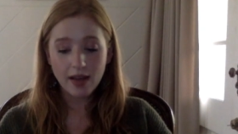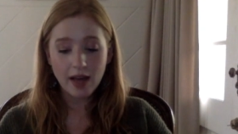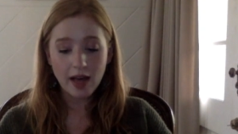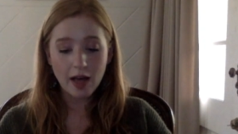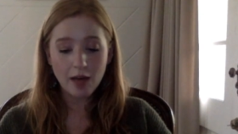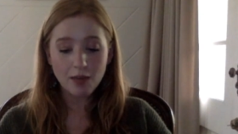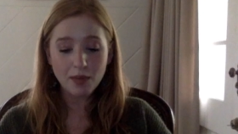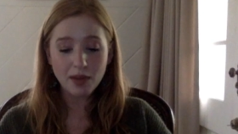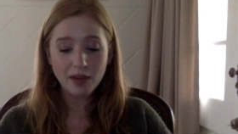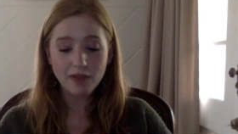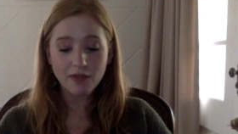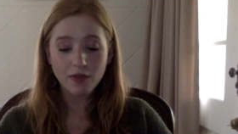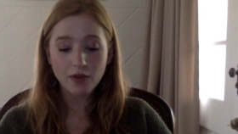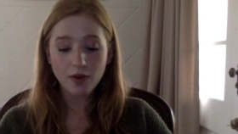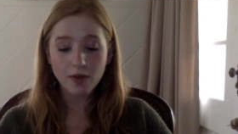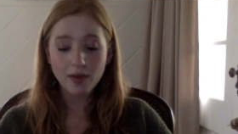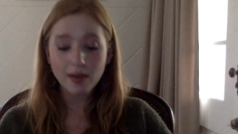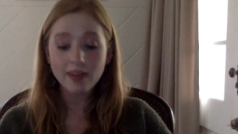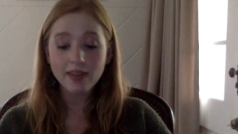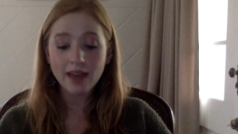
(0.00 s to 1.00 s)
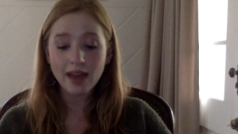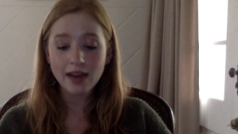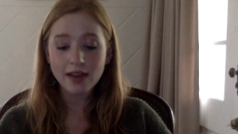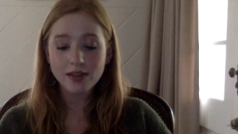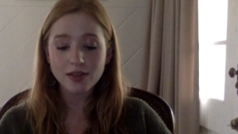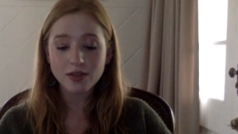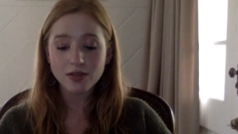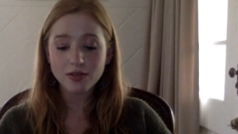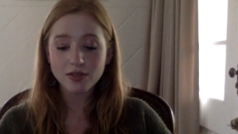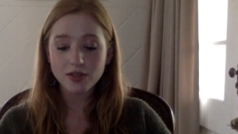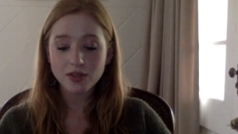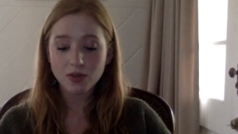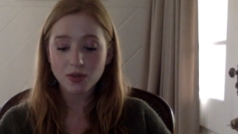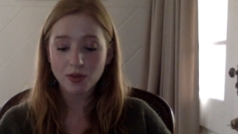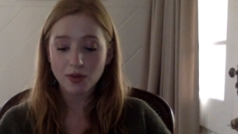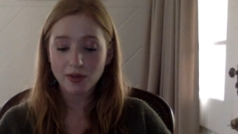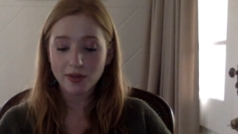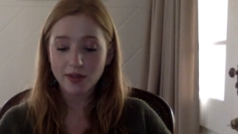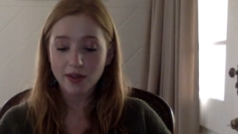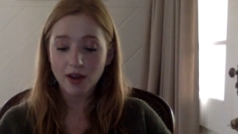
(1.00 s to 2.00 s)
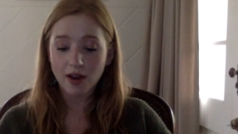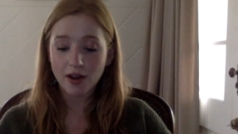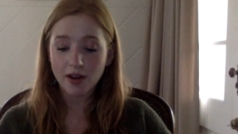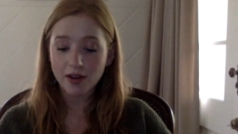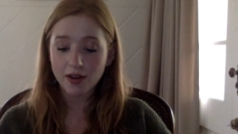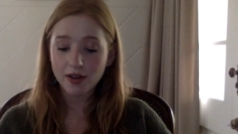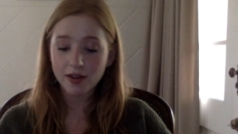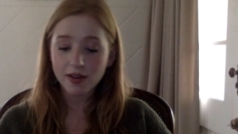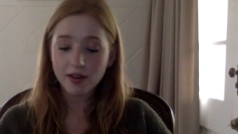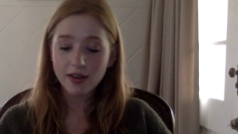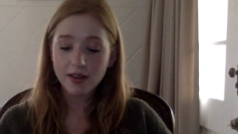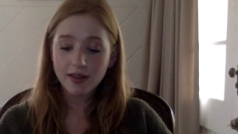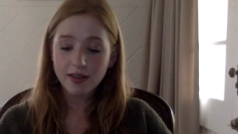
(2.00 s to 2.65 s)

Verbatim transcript: helping form his attitudes towards honor,